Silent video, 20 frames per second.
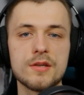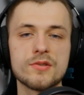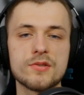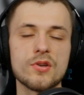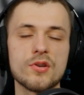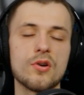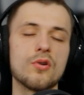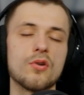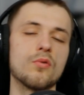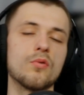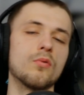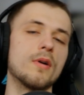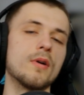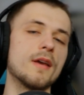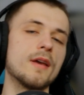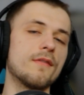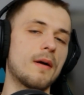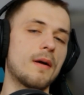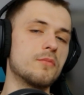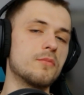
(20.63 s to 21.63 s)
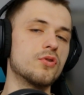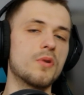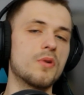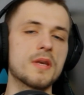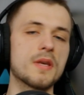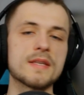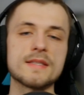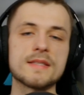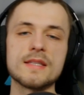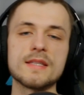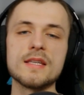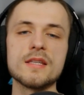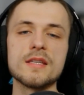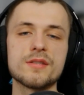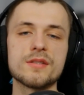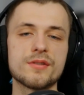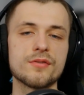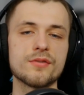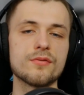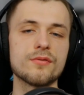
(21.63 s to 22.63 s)
So if I'm doing
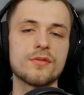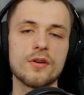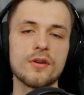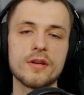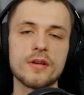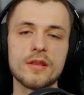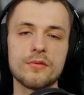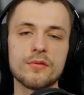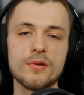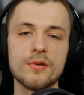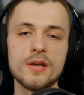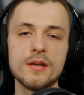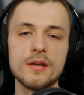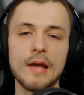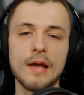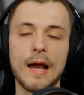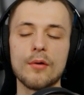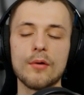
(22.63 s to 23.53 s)
C233,